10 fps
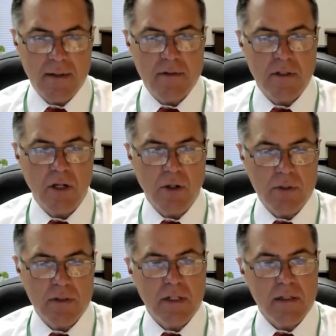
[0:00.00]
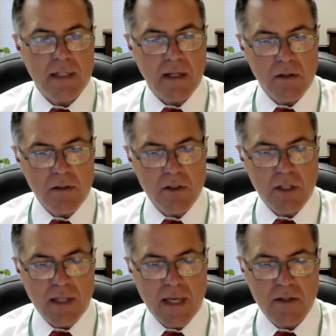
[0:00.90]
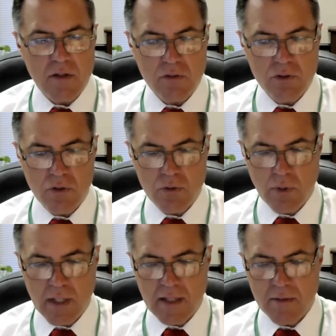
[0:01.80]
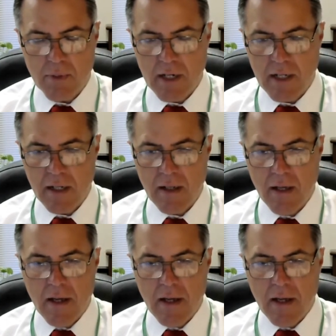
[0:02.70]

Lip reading: to go and take a look at that at the June 28th meeting.